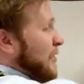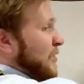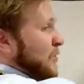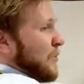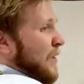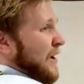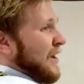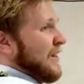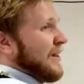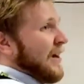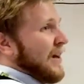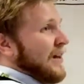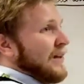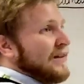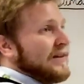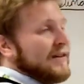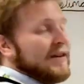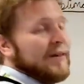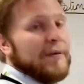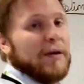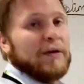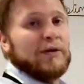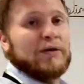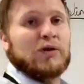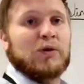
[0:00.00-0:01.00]
between that's
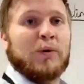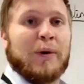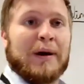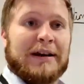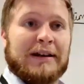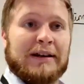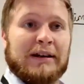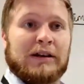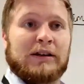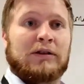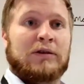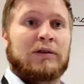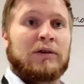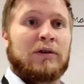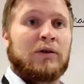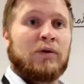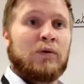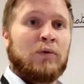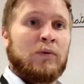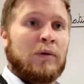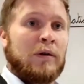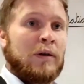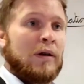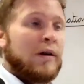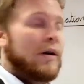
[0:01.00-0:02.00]
about 22,